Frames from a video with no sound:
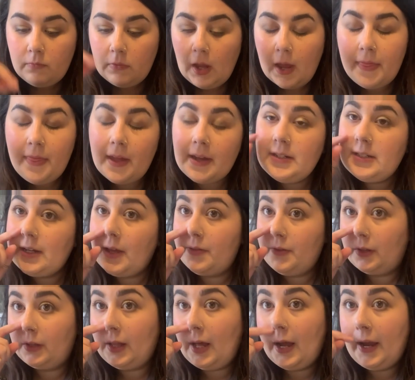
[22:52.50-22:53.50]
And then down
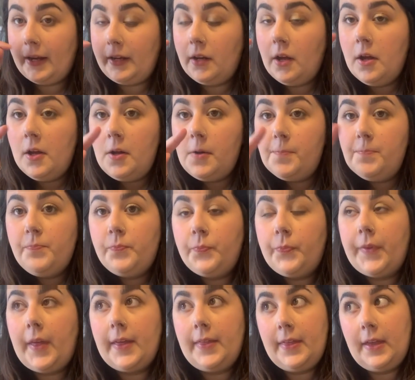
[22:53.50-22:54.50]
the line,
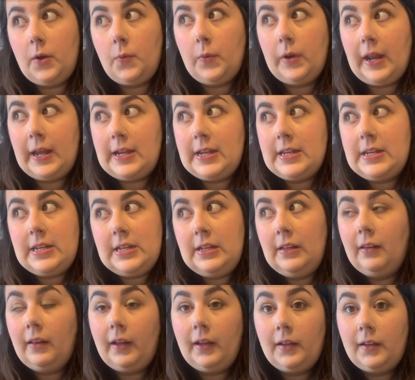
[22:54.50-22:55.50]
I think when I can
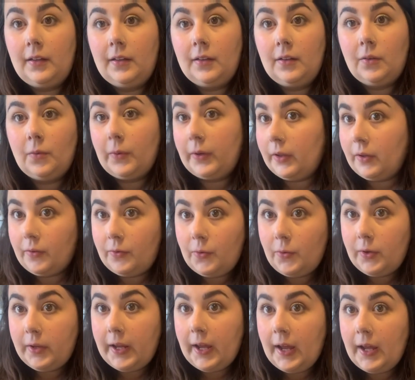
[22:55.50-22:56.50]
eat like real
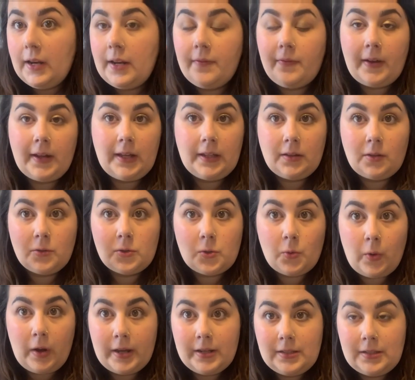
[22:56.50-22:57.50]
food again, if I get those
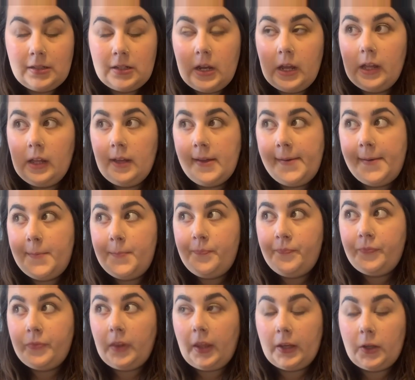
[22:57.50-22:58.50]
Quest
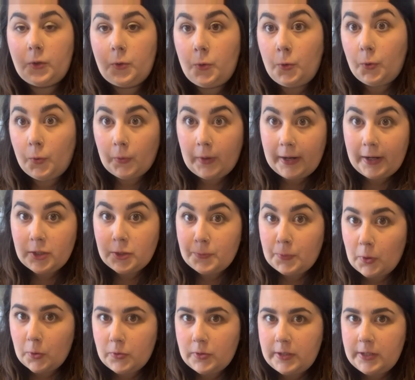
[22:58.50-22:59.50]
like Cool Ranch
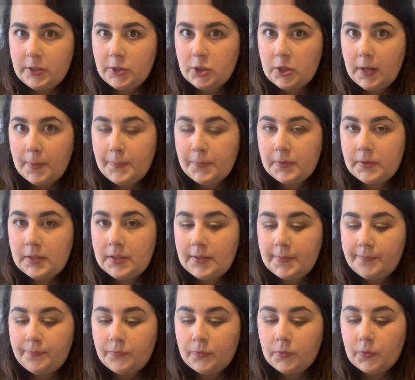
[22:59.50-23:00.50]
protein chips
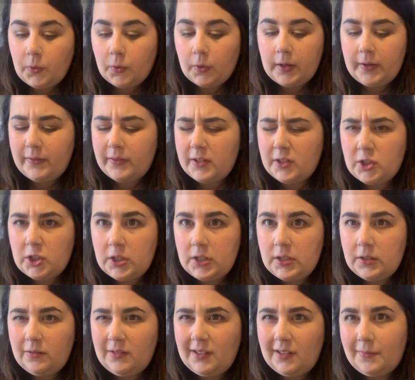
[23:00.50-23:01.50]
or even the
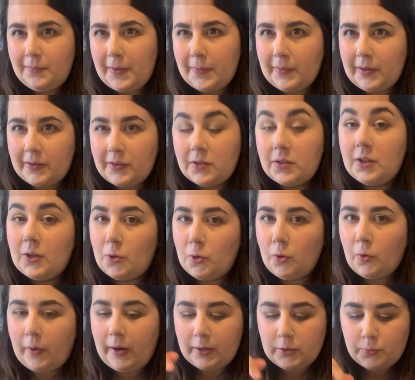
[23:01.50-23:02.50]
cheese, eh, maybe not the
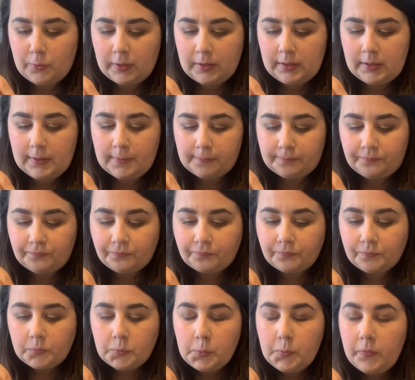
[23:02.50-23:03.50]
Cool Ranch ones,
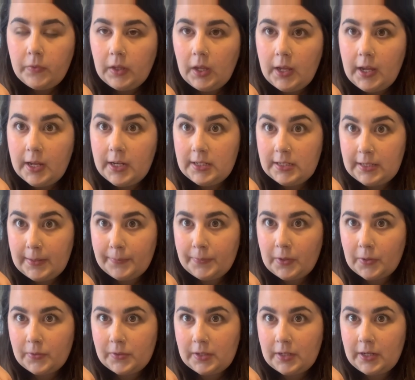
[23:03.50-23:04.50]
and dip
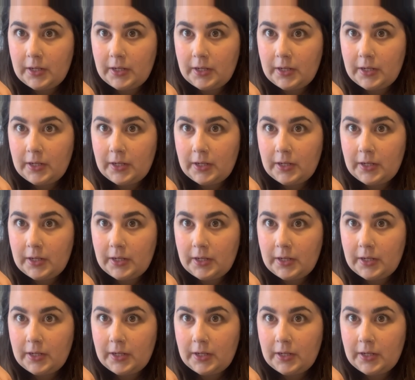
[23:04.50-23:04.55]
those in